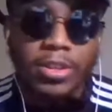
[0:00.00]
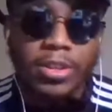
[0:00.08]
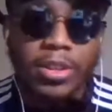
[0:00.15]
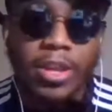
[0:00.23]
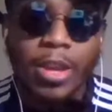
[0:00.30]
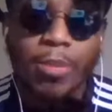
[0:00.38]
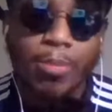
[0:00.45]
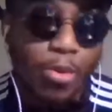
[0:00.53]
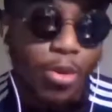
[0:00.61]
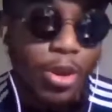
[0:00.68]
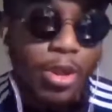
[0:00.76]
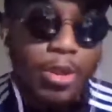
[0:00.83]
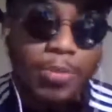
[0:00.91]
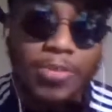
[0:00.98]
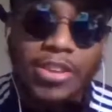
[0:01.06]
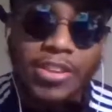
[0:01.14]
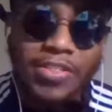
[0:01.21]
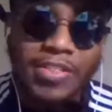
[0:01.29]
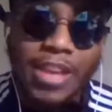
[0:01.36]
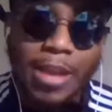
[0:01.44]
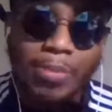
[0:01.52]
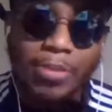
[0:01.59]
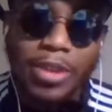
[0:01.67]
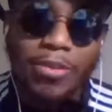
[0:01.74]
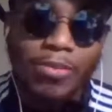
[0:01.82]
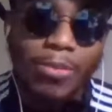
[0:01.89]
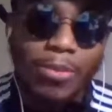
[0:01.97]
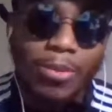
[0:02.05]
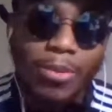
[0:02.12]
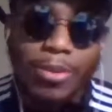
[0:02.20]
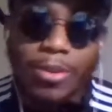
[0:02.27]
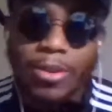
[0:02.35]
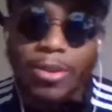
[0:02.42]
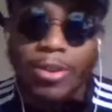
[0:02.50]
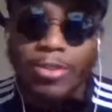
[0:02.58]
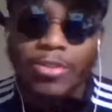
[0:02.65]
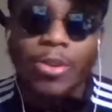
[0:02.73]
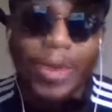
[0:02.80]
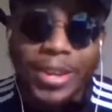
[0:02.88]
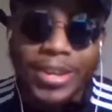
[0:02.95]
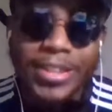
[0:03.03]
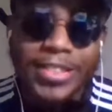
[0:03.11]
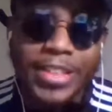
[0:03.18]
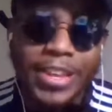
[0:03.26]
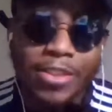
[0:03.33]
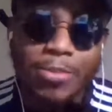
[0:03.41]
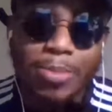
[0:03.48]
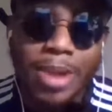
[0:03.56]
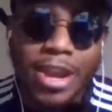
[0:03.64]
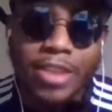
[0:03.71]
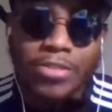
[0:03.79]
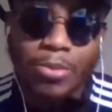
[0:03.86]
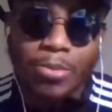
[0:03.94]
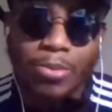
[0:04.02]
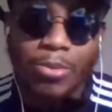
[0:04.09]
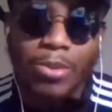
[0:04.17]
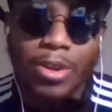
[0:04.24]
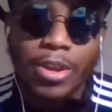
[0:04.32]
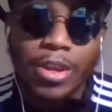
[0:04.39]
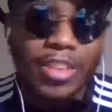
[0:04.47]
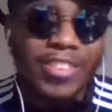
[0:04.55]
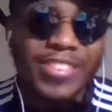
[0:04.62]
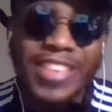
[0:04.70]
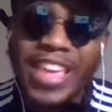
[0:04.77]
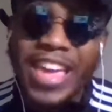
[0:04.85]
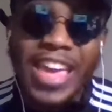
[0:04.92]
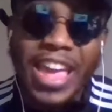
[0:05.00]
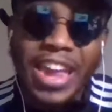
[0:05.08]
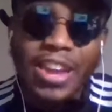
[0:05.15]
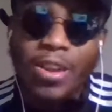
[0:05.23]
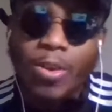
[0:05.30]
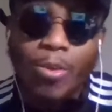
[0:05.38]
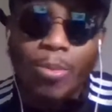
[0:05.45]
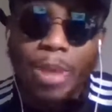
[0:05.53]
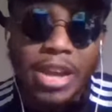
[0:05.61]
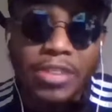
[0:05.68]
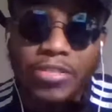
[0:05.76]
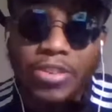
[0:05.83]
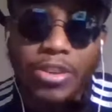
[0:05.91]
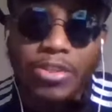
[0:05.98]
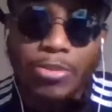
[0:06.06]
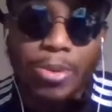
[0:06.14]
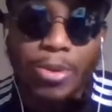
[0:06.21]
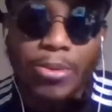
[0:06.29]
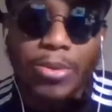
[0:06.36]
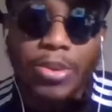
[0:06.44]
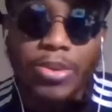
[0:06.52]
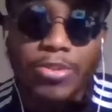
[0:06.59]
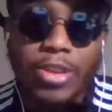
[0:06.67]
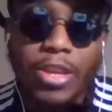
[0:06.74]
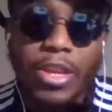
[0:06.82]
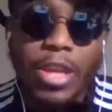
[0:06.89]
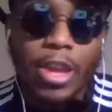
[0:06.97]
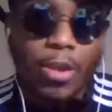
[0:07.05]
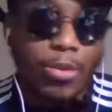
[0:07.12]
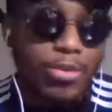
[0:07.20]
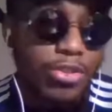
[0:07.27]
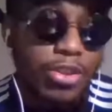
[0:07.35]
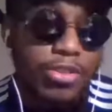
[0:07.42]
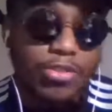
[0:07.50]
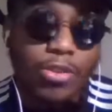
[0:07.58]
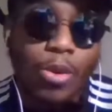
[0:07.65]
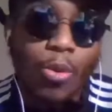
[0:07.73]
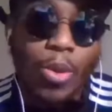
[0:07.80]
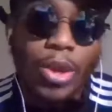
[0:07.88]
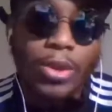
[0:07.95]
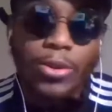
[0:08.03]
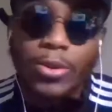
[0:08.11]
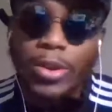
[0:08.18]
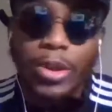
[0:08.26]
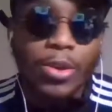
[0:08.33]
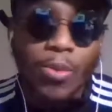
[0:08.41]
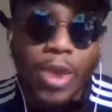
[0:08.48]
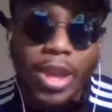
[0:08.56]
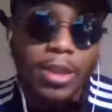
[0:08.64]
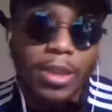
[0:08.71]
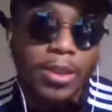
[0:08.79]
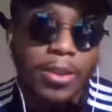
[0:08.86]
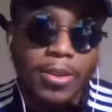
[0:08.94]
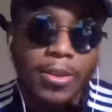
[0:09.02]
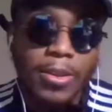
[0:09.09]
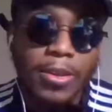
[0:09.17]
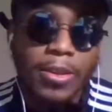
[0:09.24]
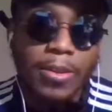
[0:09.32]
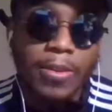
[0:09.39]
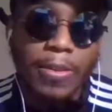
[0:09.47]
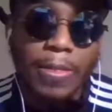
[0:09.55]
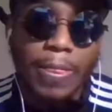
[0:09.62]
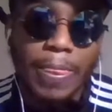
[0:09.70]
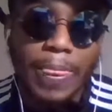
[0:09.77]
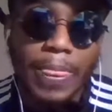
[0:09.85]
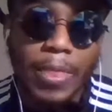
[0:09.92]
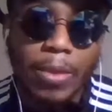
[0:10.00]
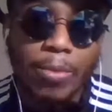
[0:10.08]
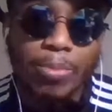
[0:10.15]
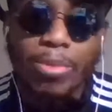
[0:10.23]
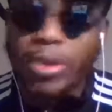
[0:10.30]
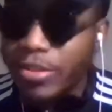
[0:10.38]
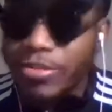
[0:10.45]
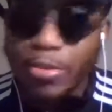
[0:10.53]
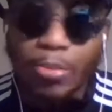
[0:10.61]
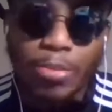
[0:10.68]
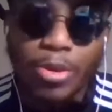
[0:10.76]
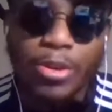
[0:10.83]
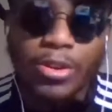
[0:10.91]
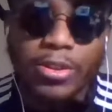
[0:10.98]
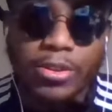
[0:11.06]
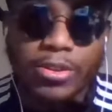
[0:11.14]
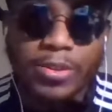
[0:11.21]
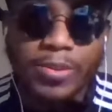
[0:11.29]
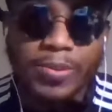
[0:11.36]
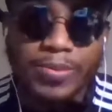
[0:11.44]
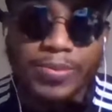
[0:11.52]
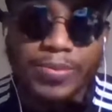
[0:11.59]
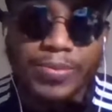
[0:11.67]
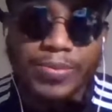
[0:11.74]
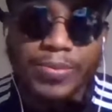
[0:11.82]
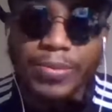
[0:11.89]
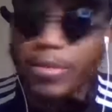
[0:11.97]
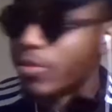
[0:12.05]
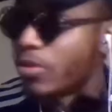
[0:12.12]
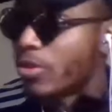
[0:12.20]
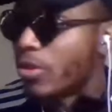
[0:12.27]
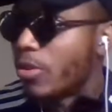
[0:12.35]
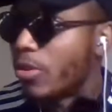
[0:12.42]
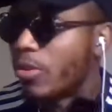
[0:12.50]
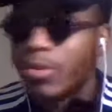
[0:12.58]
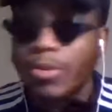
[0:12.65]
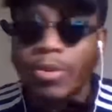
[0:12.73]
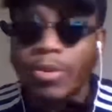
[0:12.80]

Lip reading: and brought him to the top level. So anything is possible. His dad had no boxing experience. It was just a will and a way, plus a book. So,